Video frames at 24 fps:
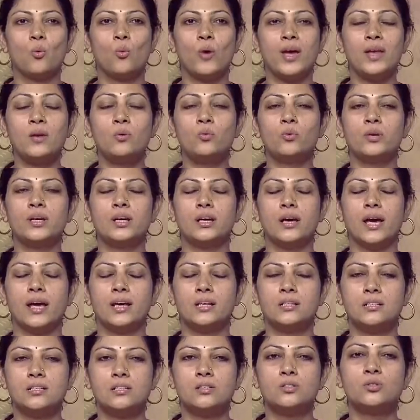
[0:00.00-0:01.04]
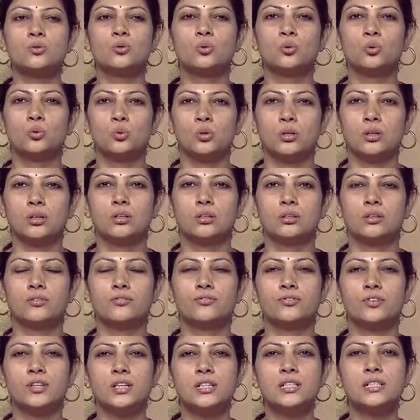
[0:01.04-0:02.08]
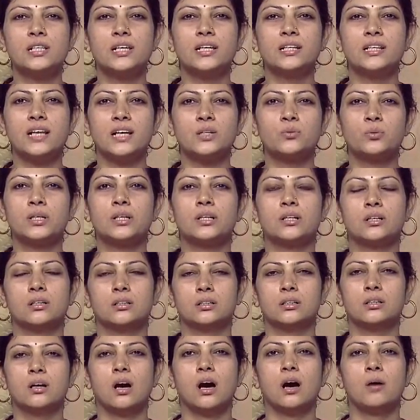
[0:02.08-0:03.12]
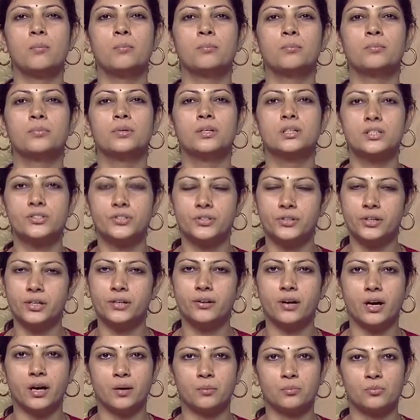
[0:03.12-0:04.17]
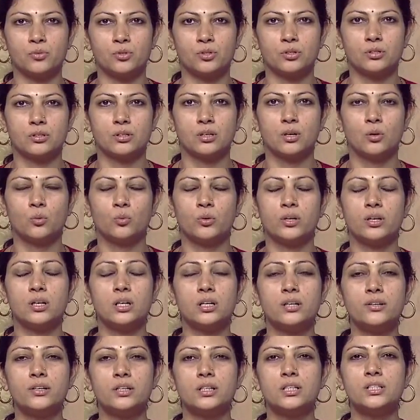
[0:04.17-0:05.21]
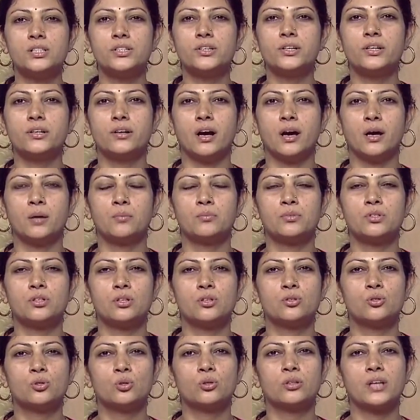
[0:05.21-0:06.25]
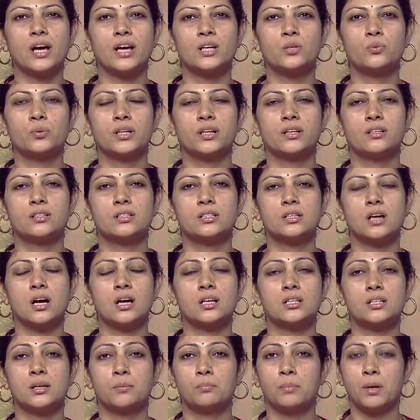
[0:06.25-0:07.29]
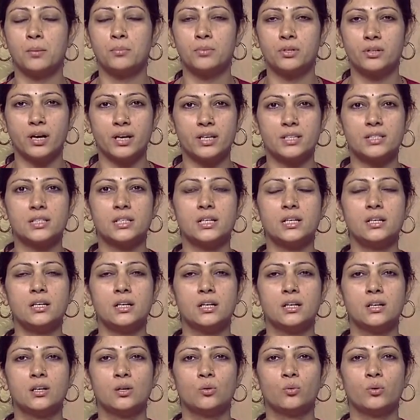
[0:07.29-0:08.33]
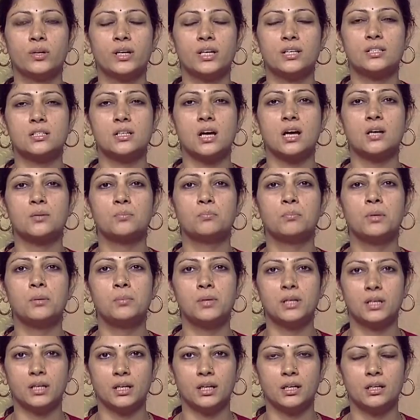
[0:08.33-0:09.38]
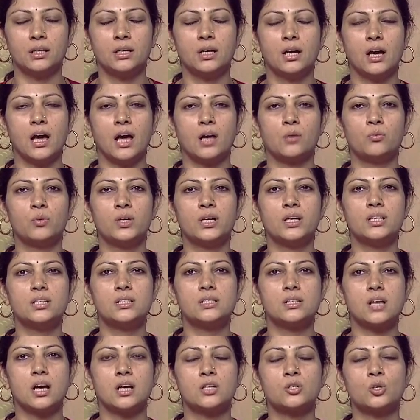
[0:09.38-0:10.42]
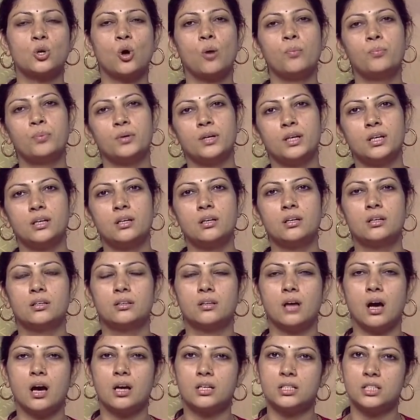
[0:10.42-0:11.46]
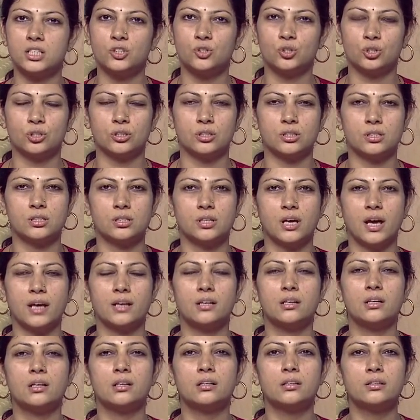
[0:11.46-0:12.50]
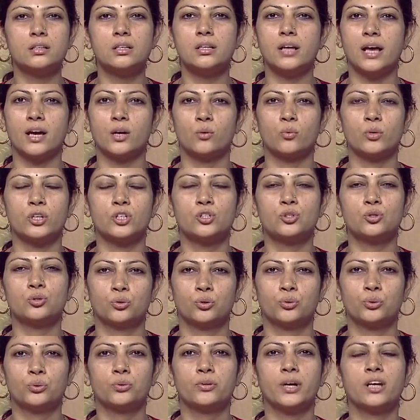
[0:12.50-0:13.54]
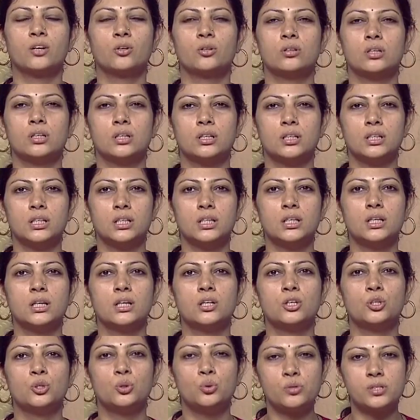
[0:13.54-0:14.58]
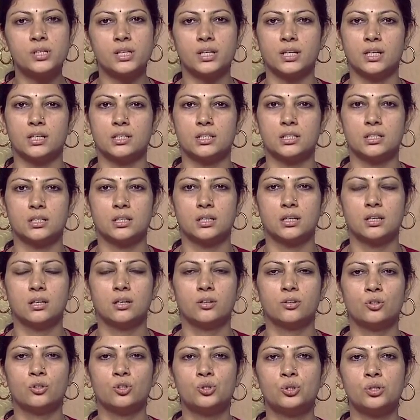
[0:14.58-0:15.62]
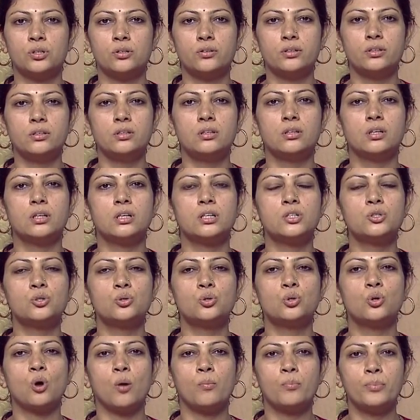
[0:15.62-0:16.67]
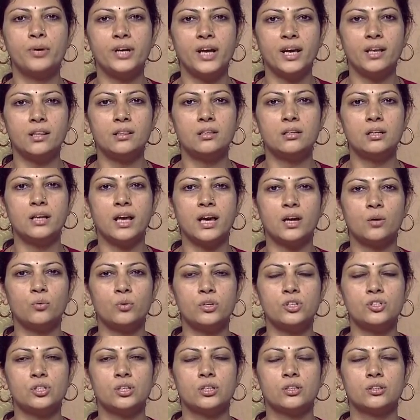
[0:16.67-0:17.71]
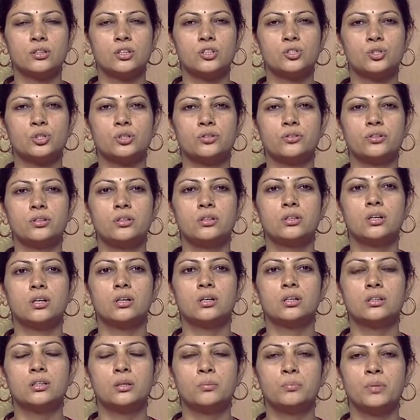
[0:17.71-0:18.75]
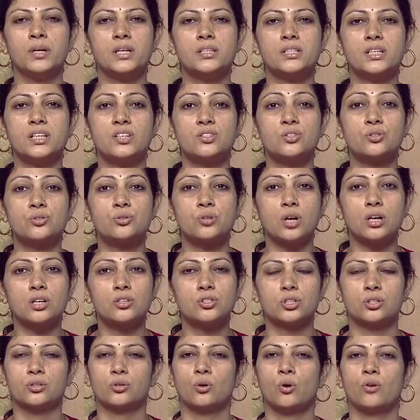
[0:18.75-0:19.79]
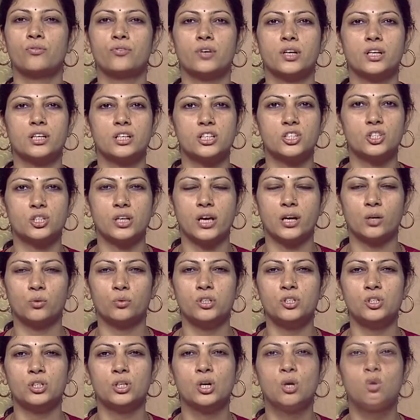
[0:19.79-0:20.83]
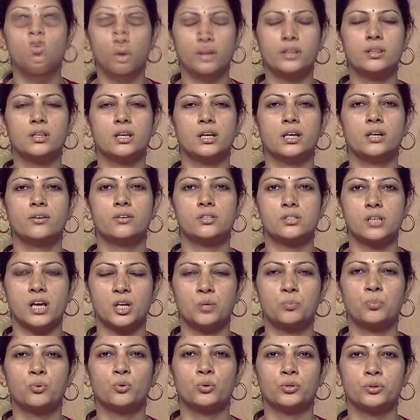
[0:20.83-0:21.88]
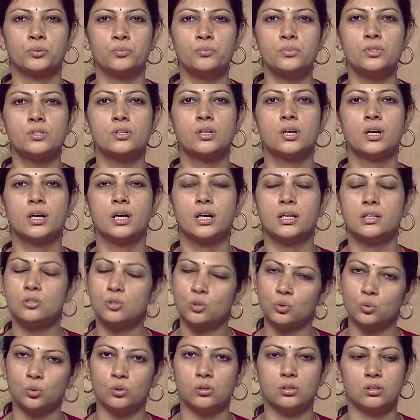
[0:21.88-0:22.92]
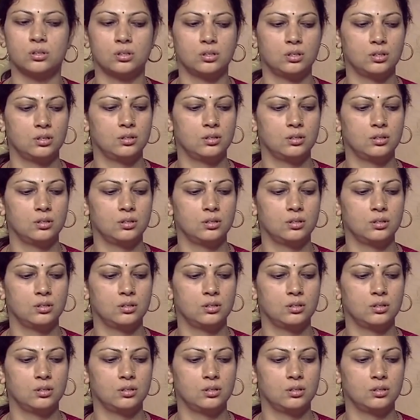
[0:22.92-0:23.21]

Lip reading: When we enter school, the first thing that we learn are nursery rhymes. We learn nursery rhymes so that we can start memorizing, we can start mimicking, and we can start copying our teachers and learn the language through regularly using it. The children learn to comprehend the language, the children learn the basic structure of English language when they recite poems in school.